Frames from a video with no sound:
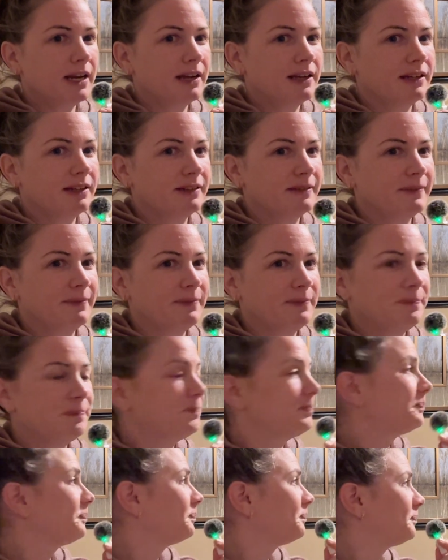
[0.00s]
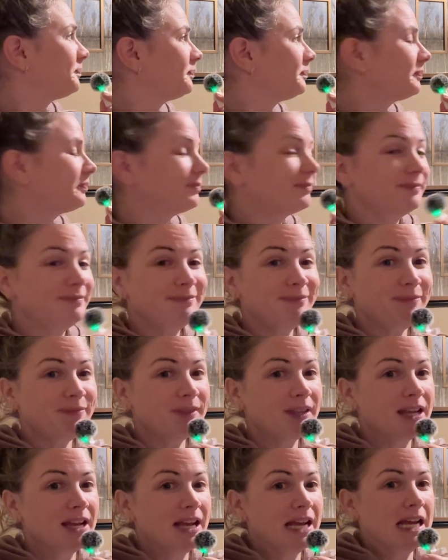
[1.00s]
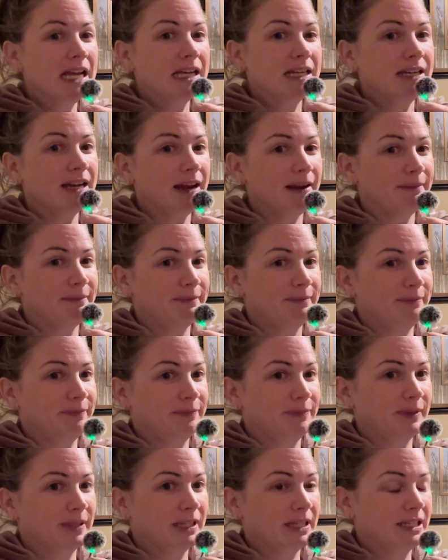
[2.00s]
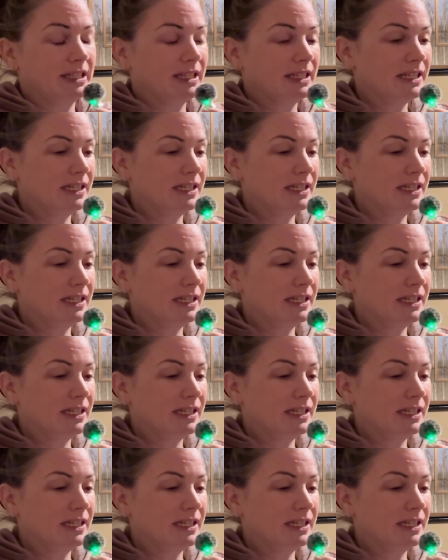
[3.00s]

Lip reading: you're like, oh, I gotta do a podcast, so I can't help you.